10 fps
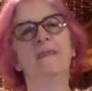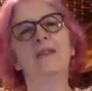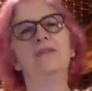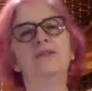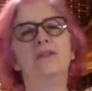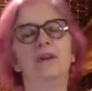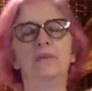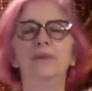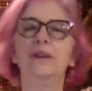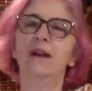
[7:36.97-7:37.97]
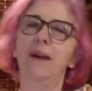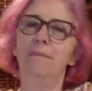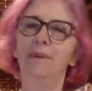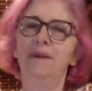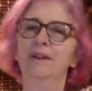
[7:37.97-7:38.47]
You start with a cup
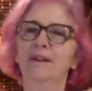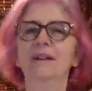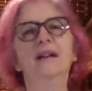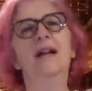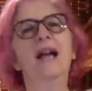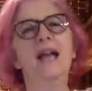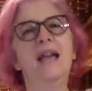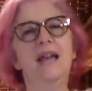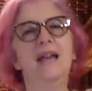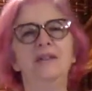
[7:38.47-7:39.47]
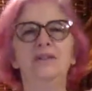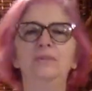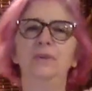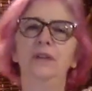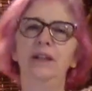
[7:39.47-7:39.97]
and you
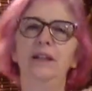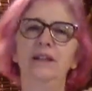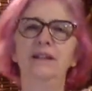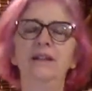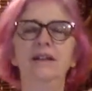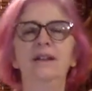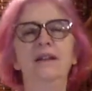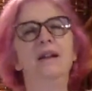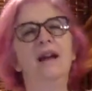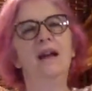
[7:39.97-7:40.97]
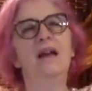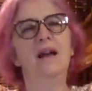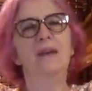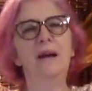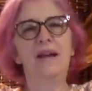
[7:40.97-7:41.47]
put in
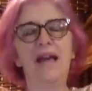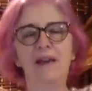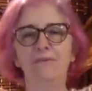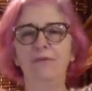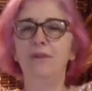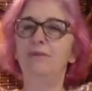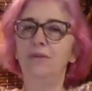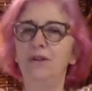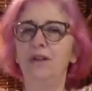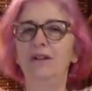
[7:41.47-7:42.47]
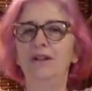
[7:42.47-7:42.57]
about halfway full